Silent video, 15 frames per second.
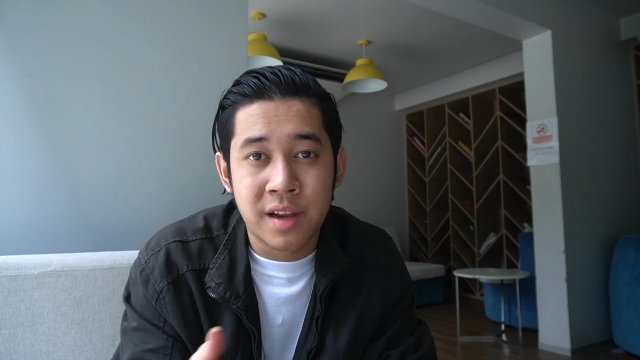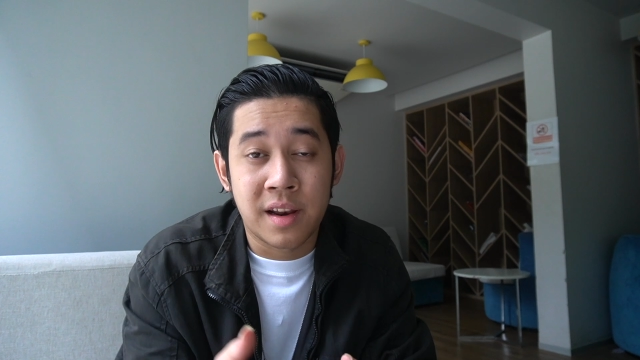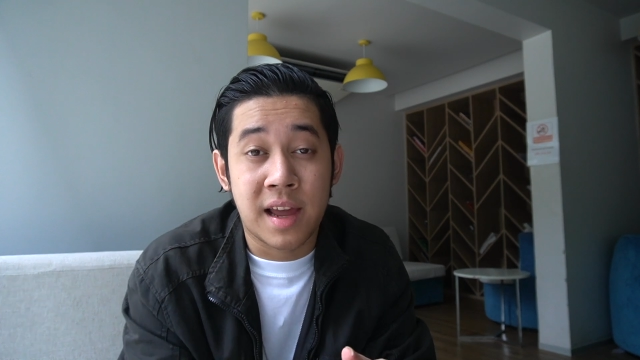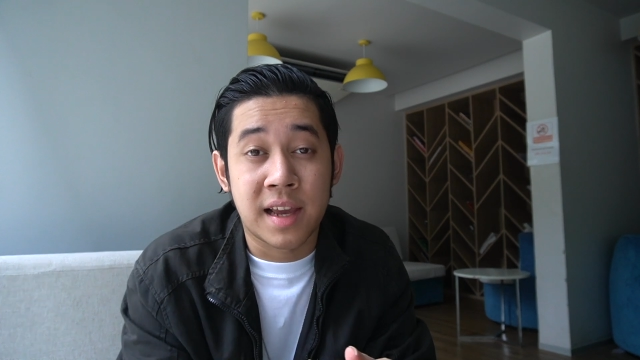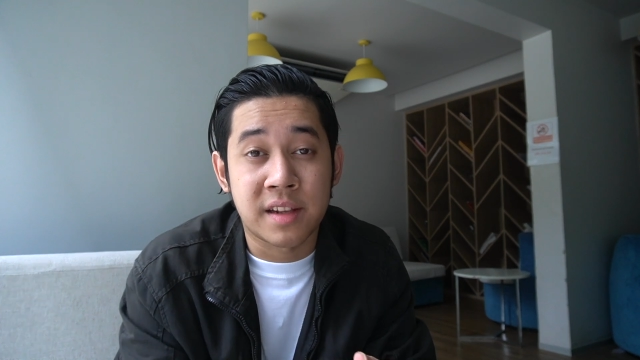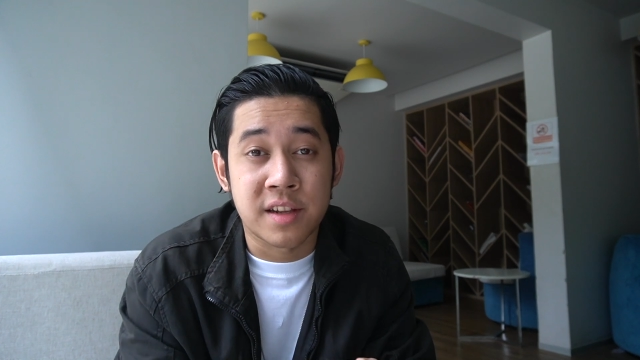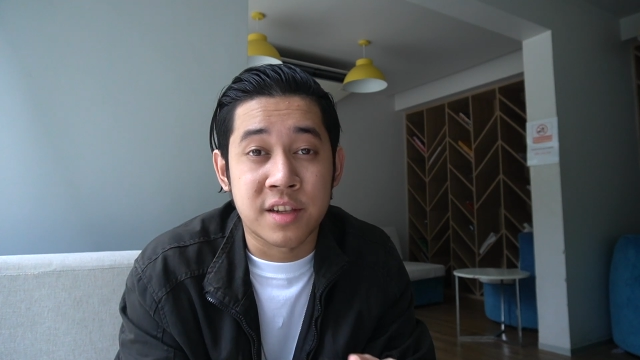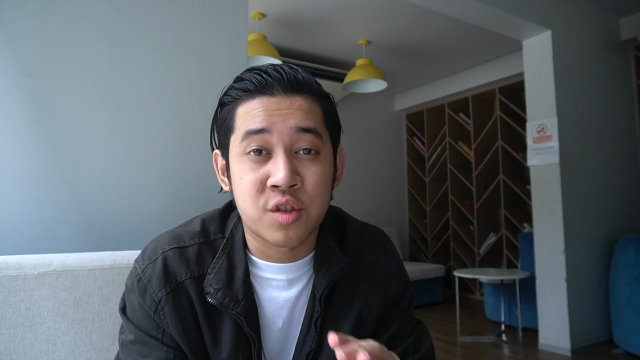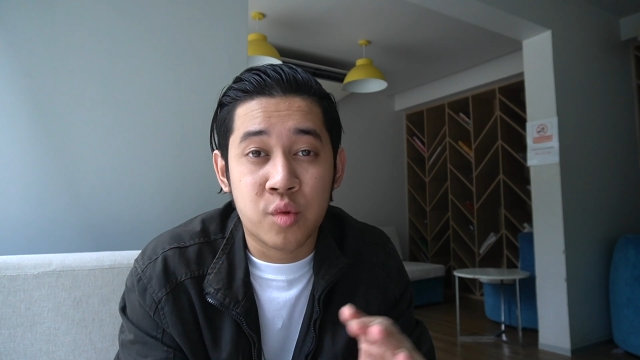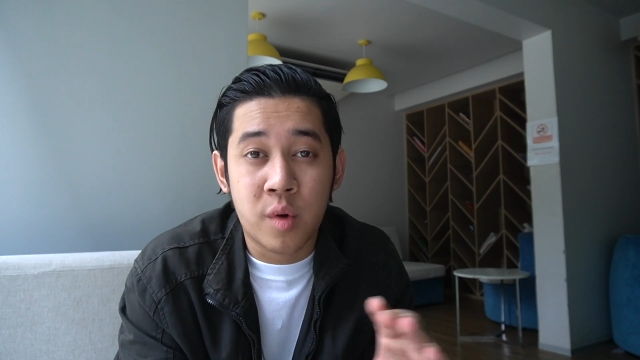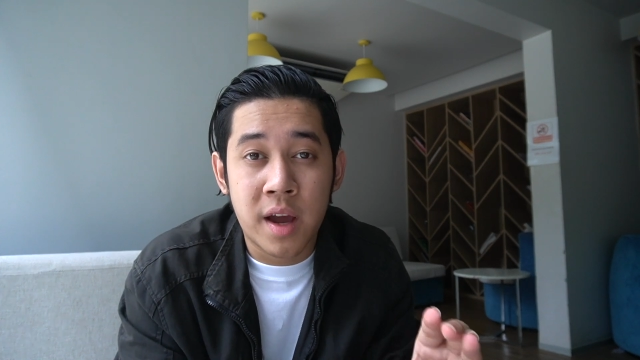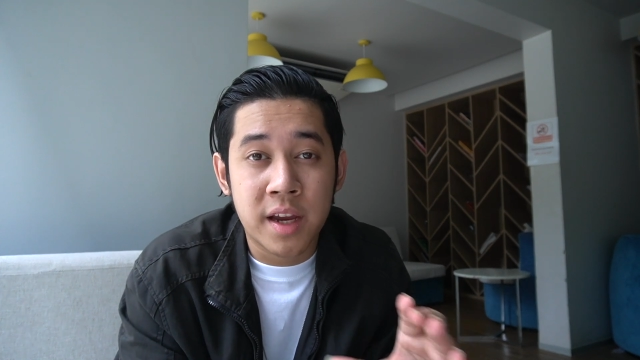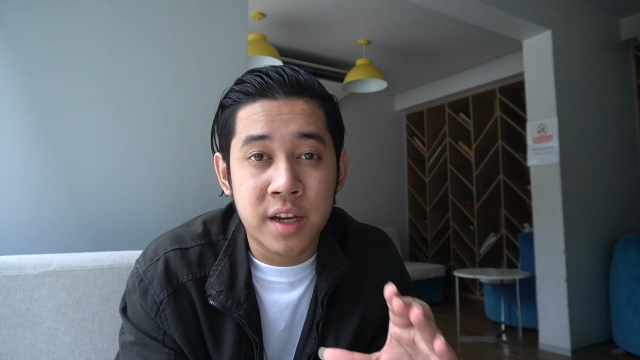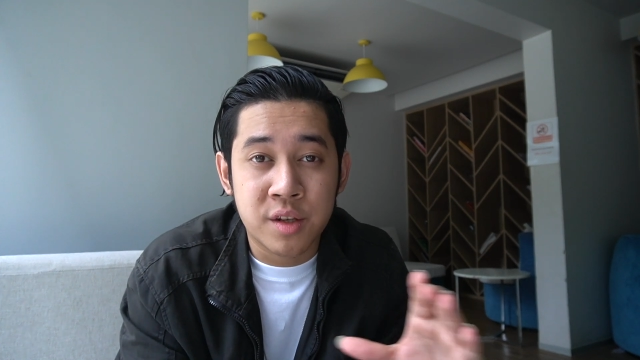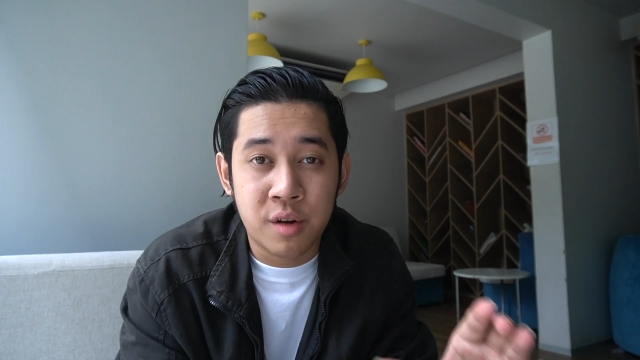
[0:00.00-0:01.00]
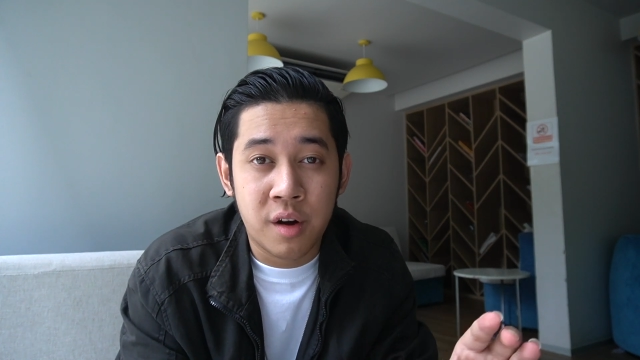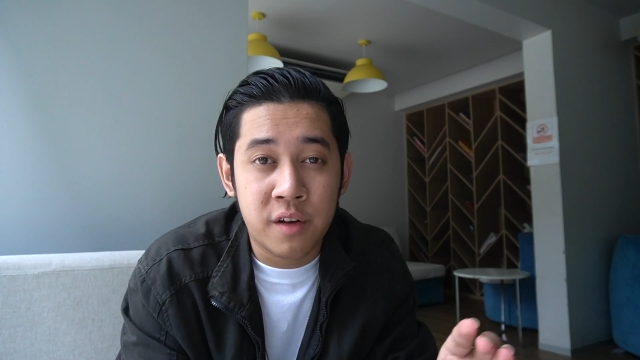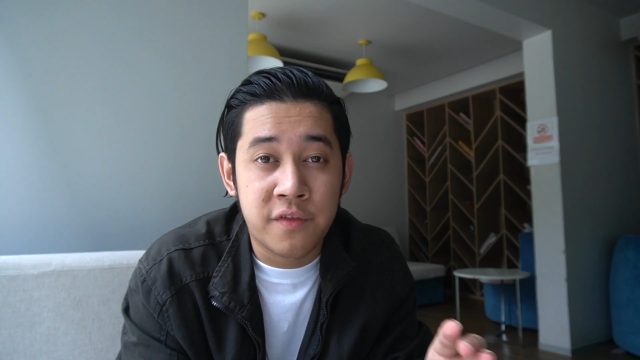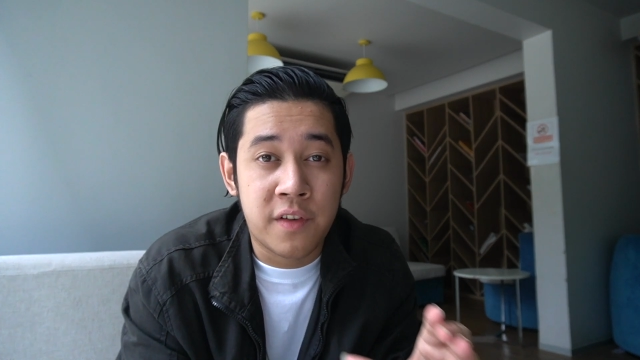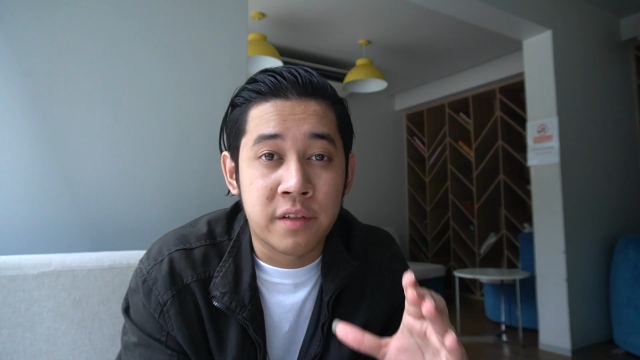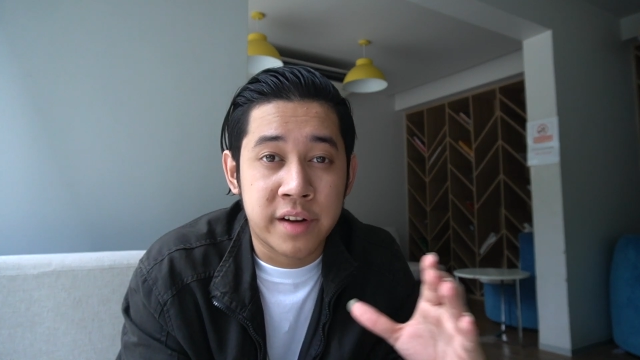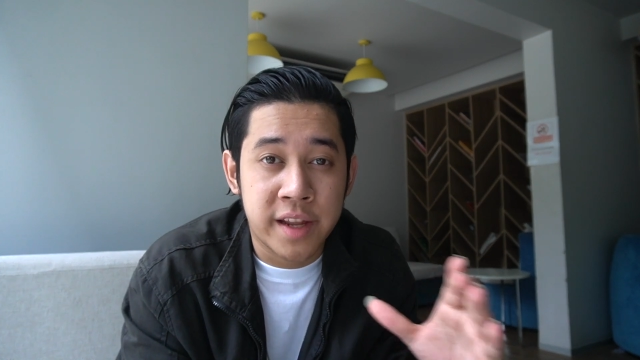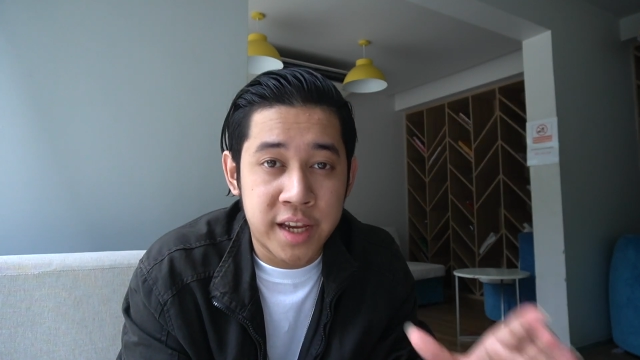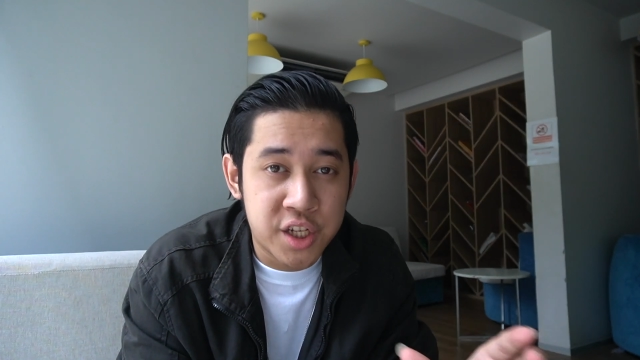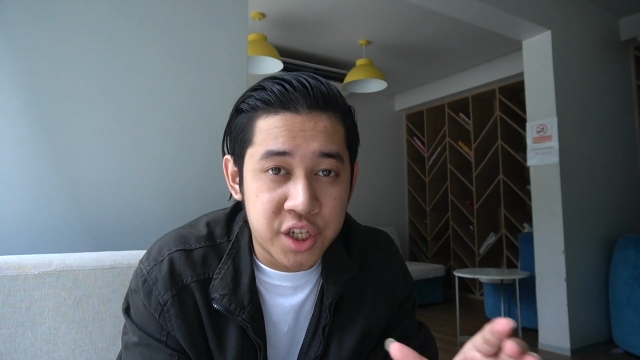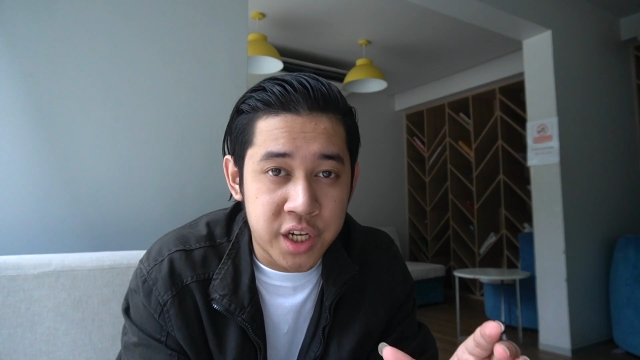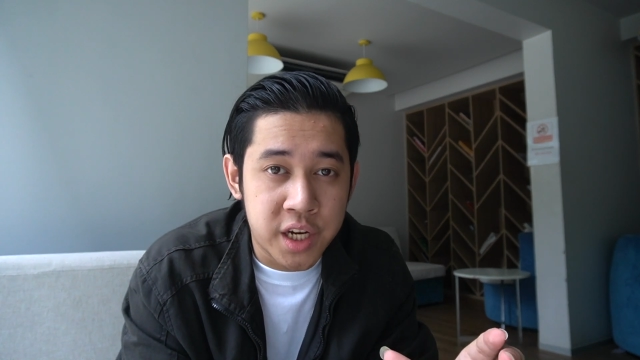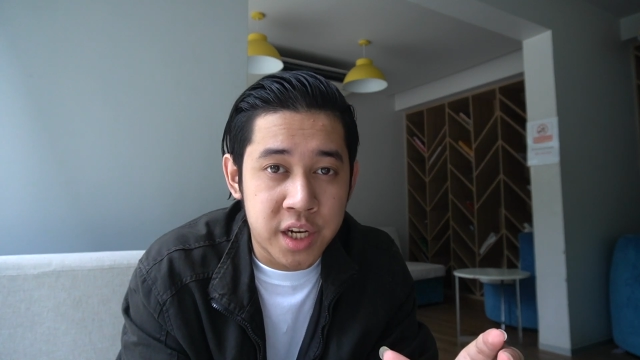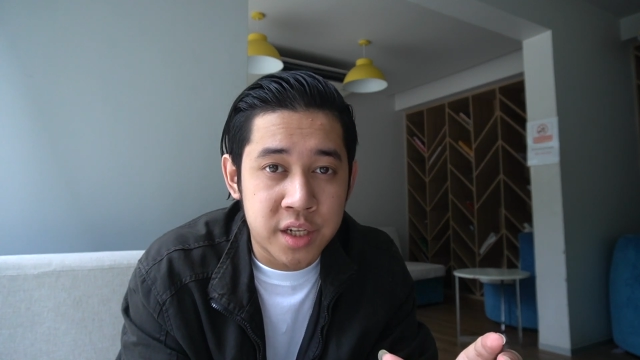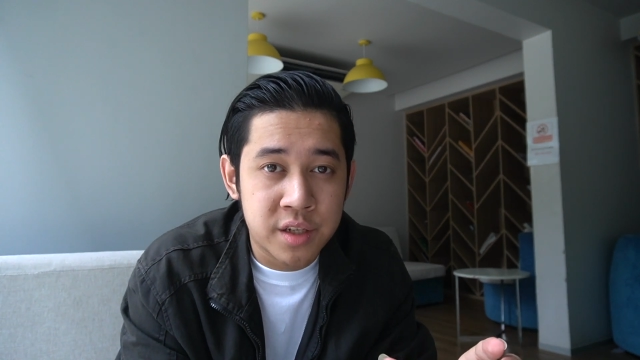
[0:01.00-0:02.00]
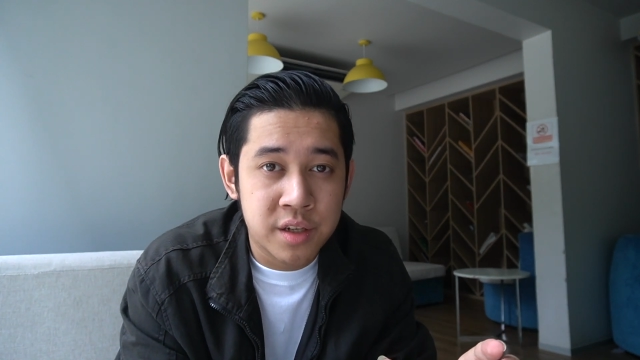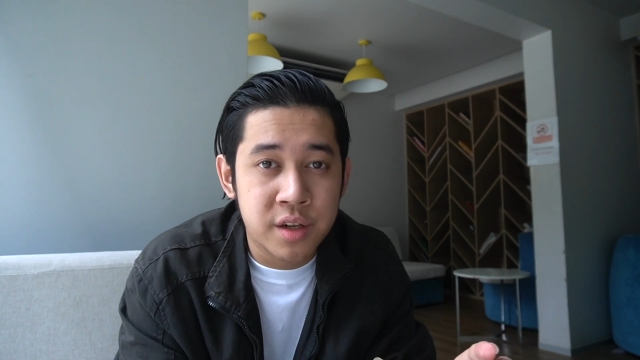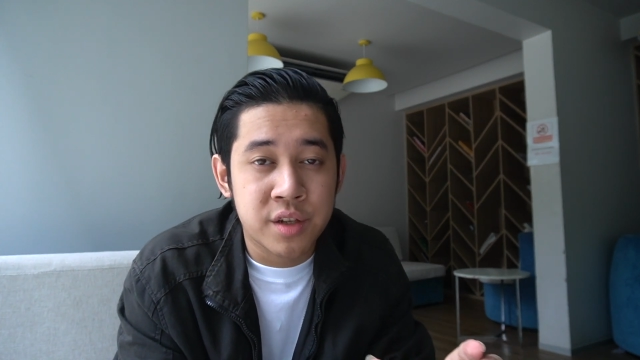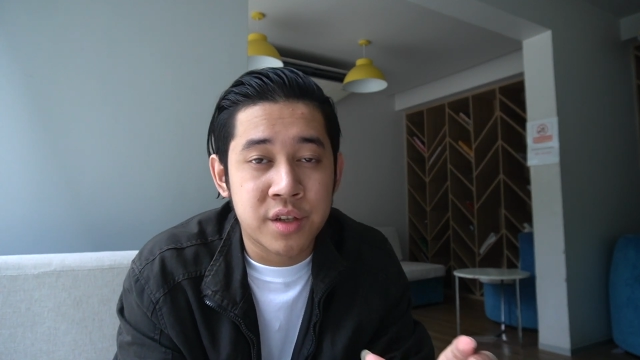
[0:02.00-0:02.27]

like the Swine Dog Foundations